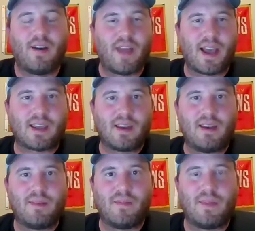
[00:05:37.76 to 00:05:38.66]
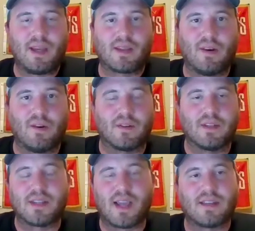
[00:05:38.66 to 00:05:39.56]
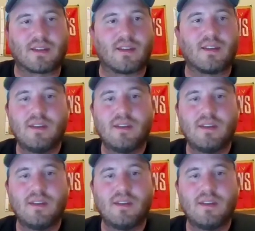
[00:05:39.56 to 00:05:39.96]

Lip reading: That could be a total disaster.